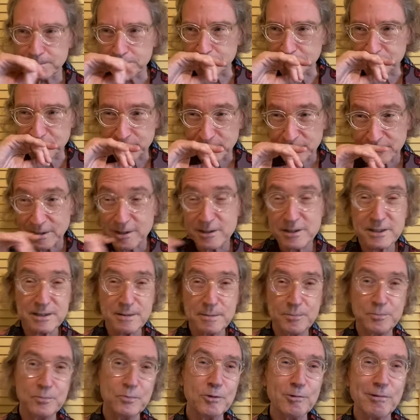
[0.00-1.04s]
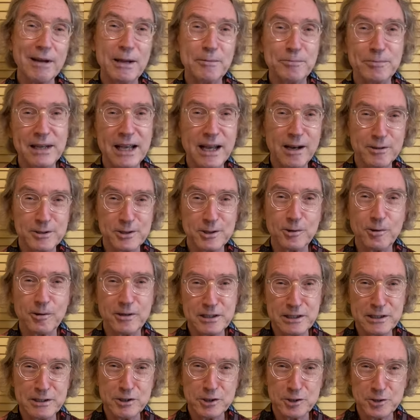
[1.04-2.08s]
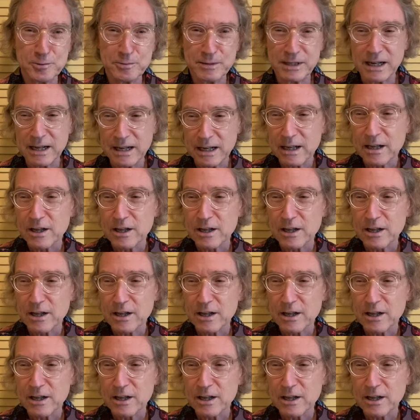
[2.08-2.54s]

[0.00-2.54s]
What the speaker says: because the grand piano is a large instrument.